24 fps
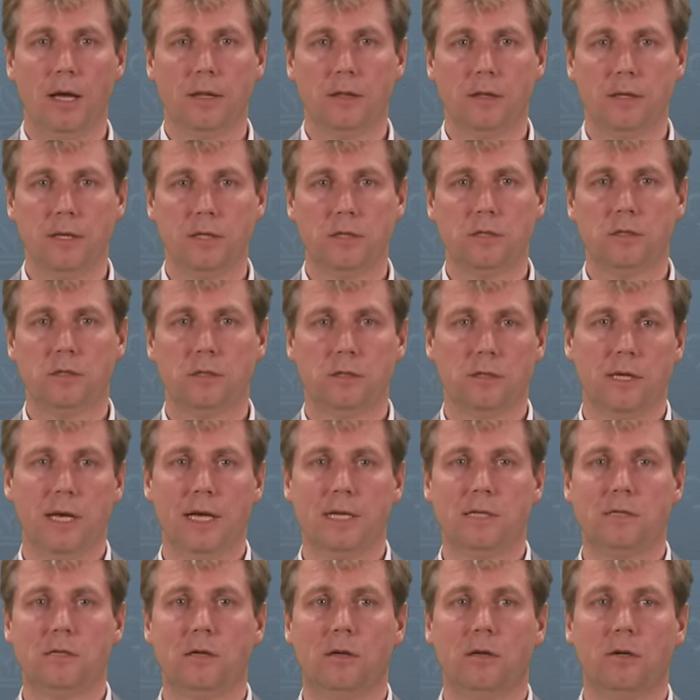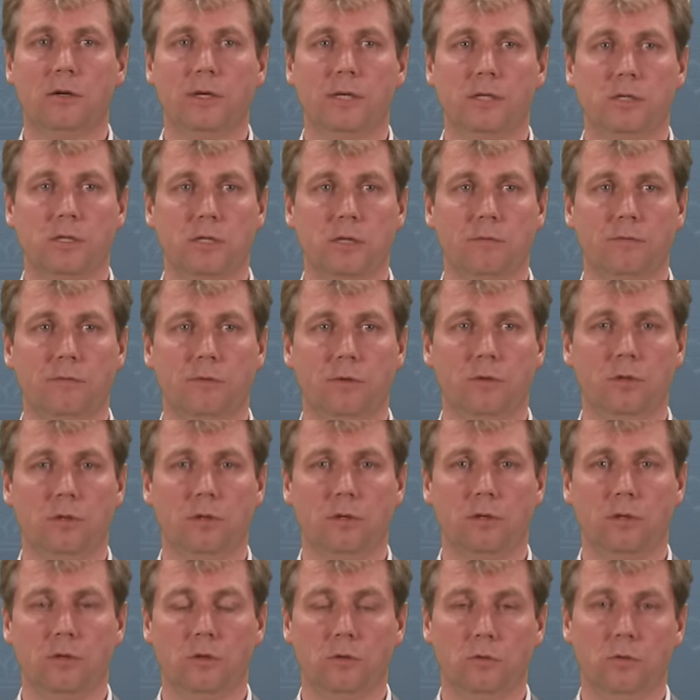And this gas law is something
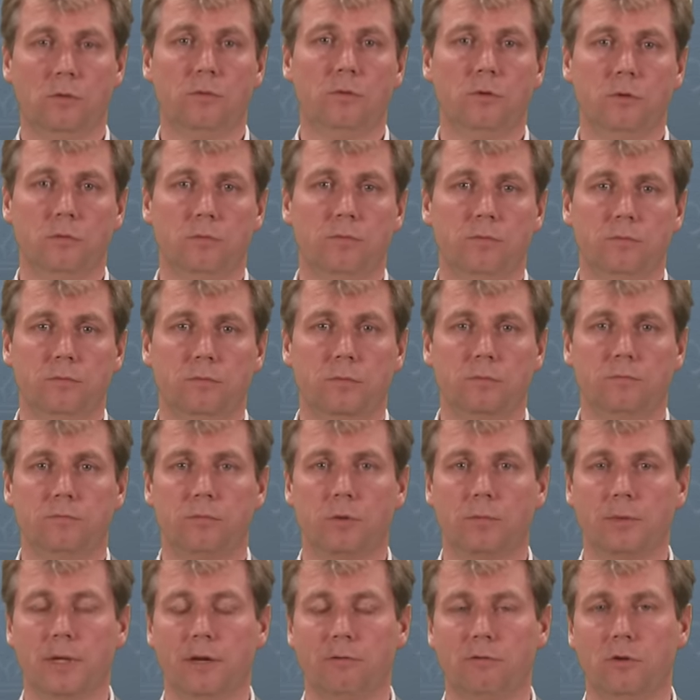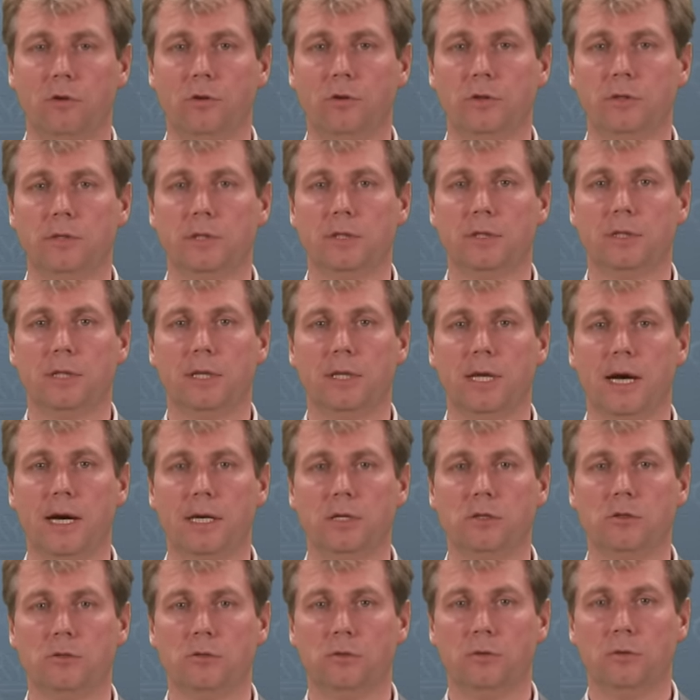you probably have learned in
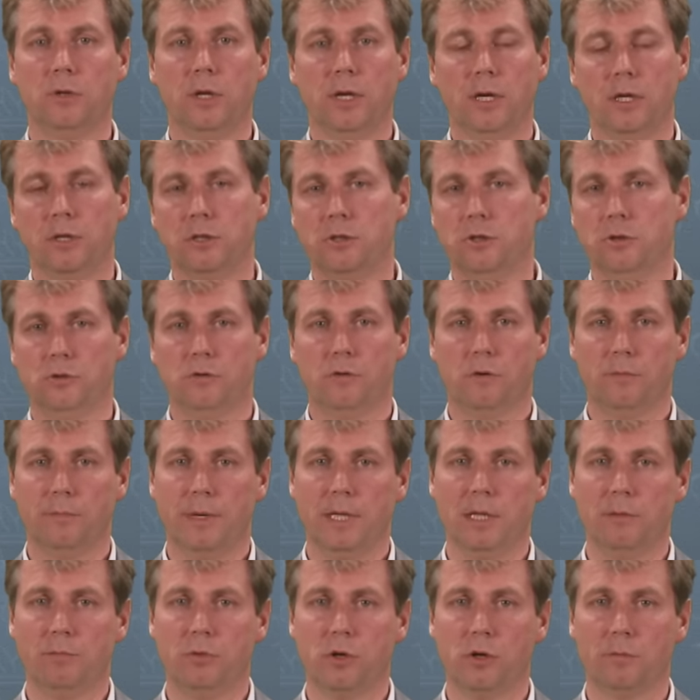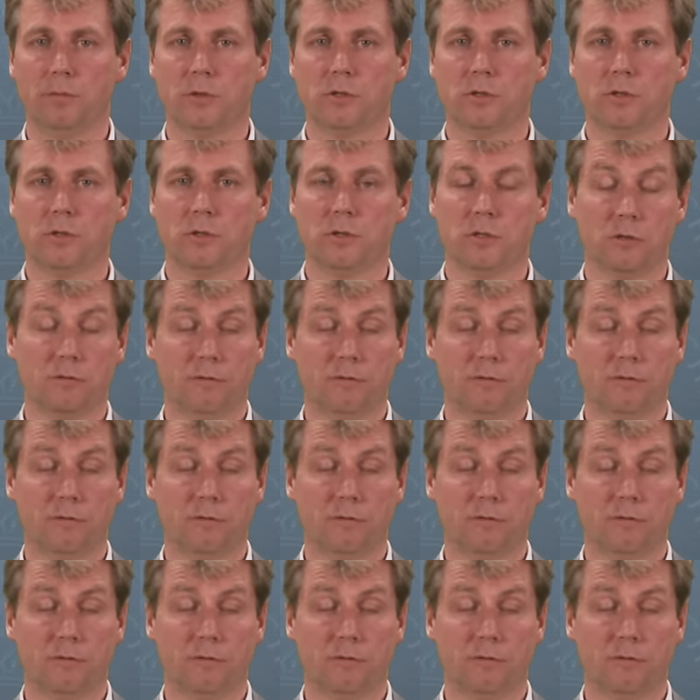high school. It's used for many purposes.